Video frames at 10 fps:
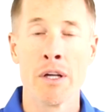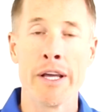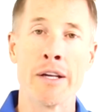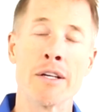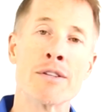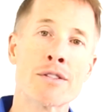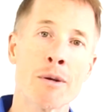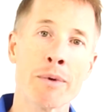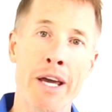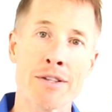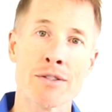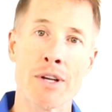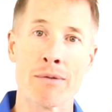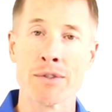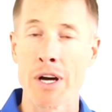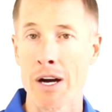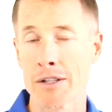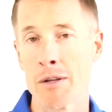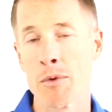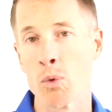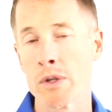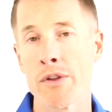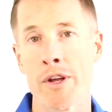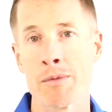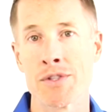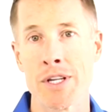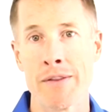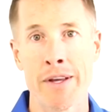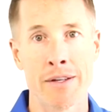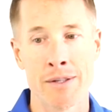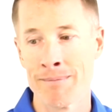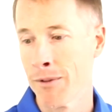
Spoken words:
And in some cases I've talked to them and worked with them and seen that,